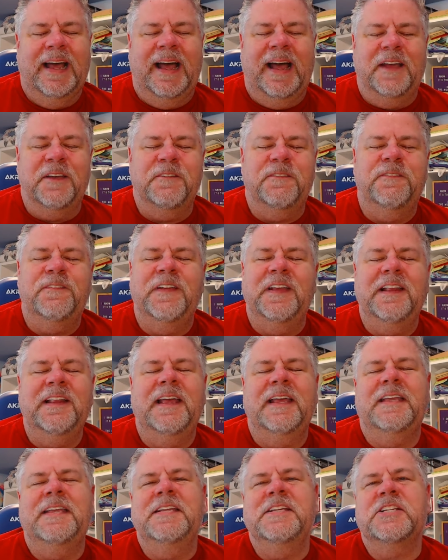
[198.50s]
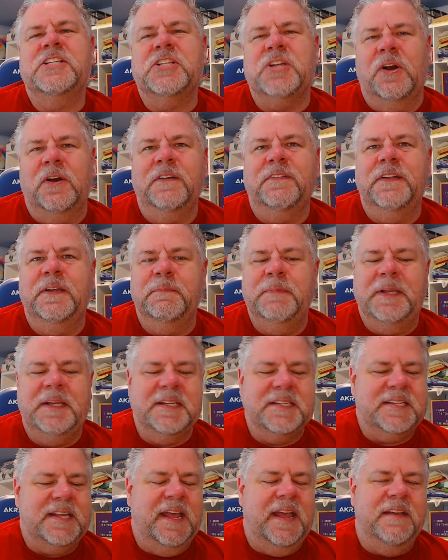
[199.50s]
I feel like he's starving
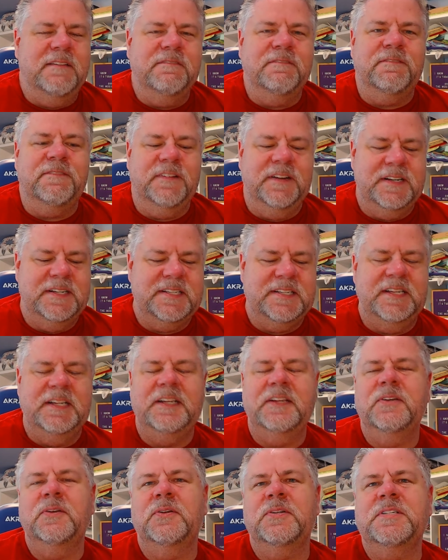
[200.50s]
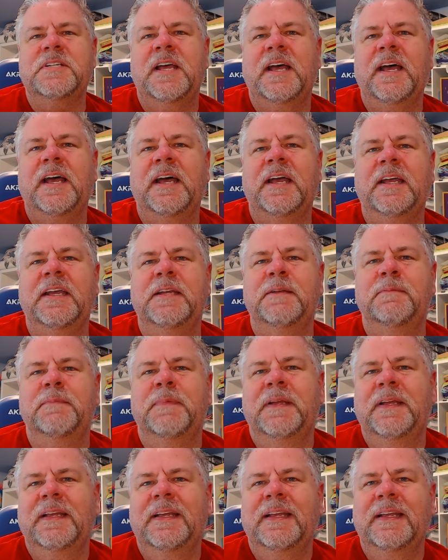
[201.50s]
because every single time
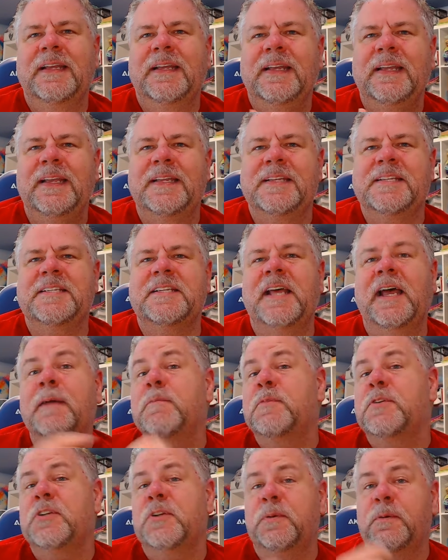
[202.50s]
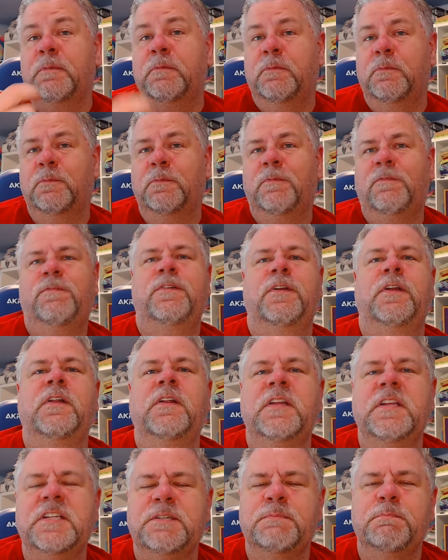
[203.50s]
it's time to fill
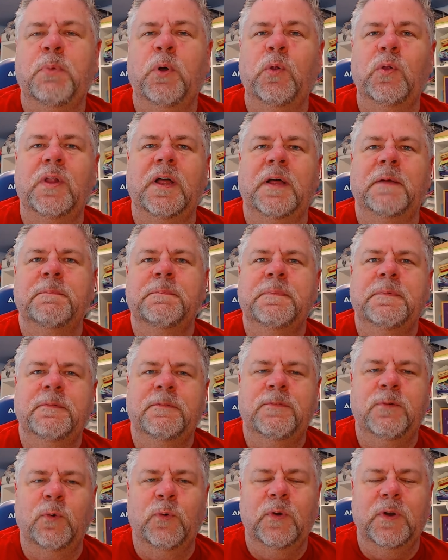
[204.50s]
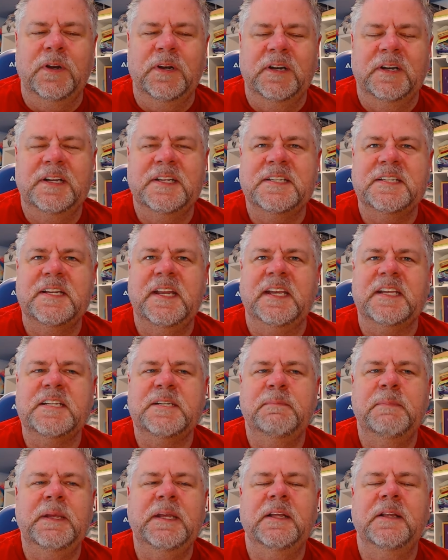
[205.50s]
his bowl up for his
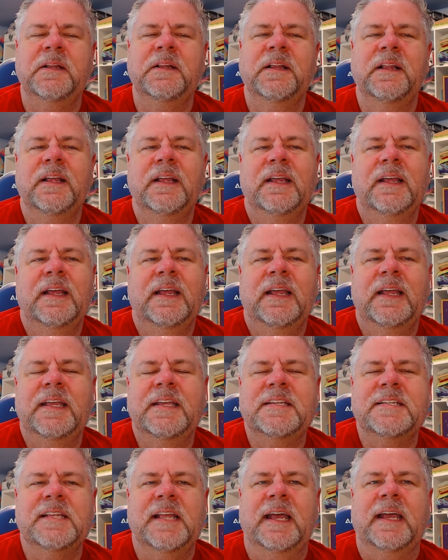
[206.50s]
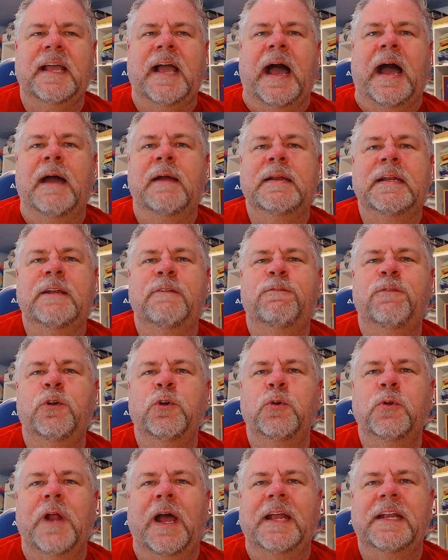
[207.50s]
next meal, he's like, I need
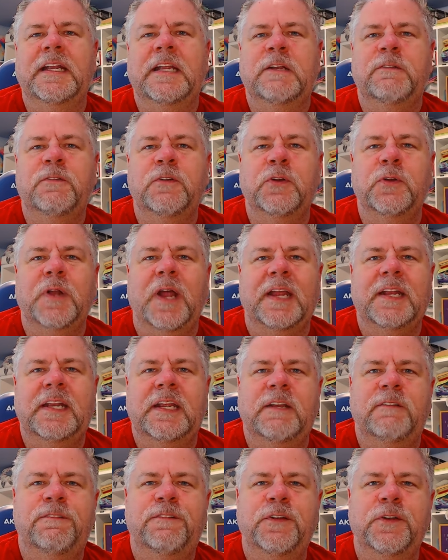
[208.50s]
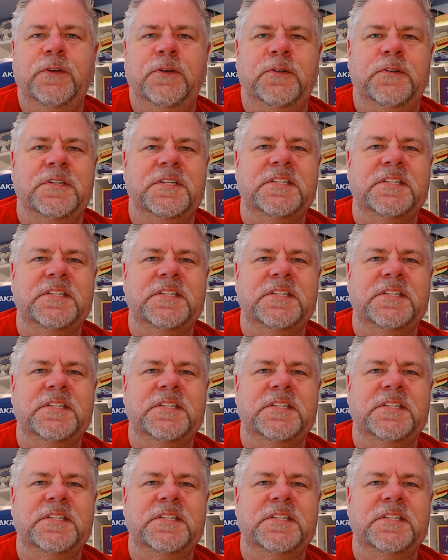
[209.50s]
food, I need food, I need food.